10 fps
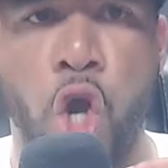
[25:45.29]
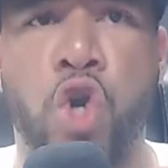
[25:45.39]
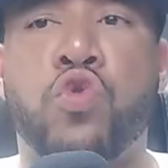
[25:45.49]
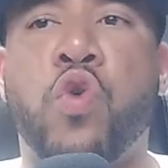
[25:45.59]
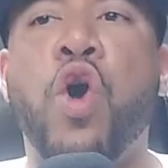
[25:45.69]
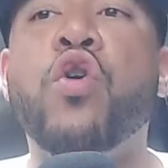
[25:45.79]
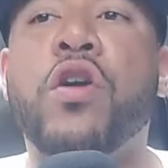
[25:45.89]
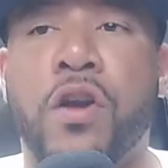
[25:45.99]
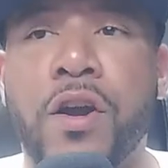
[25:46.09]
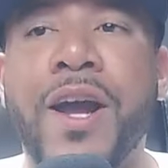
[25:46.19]

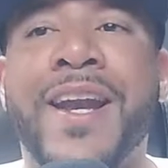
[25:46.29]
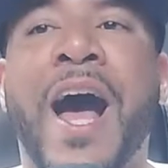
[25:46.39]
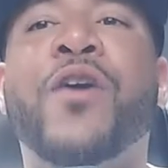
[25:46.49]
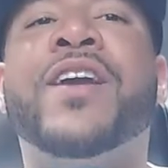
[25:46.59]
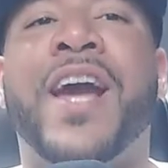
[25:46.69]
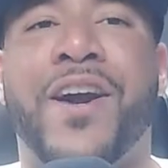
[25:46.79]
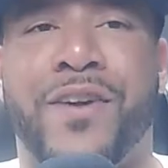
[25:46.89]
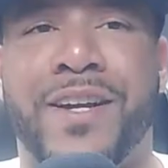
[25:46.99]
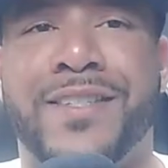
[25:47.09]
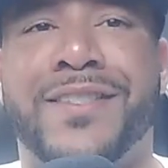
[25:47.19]
Kroger now
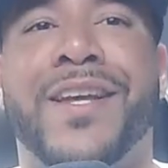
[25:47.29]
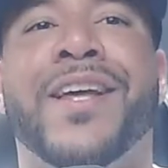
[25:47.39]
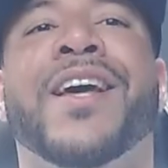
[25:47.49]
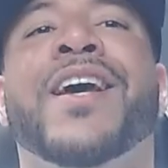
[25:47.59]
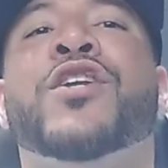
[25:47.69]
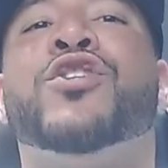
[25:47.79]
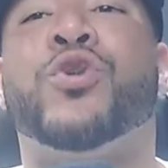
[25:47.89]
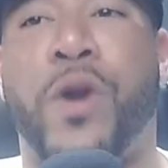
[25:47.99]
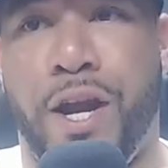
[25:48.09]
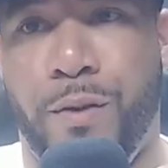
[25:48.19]
carries really?
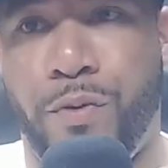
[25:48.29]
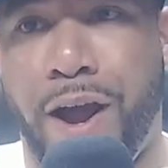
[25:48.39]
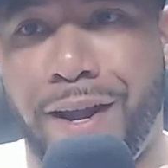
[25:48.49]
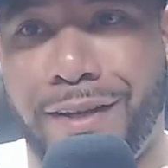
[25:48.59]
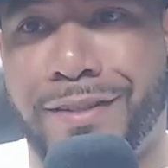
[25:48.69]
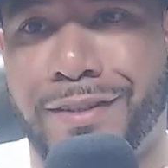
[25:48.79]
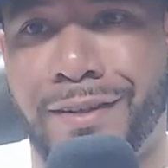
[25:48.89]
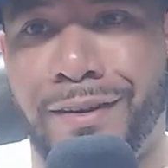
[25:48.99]
Traeger products. I was gonna put you